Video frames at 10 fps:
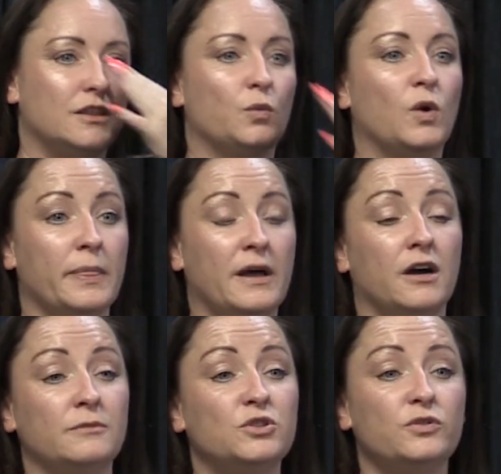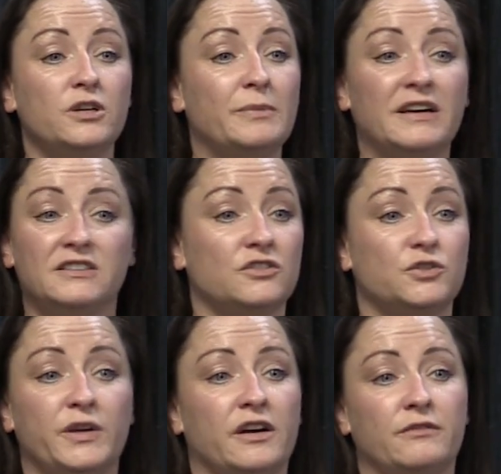The one that I'm talking about is
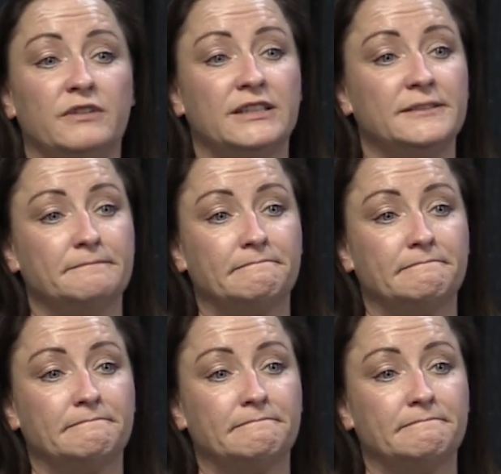ensuite only.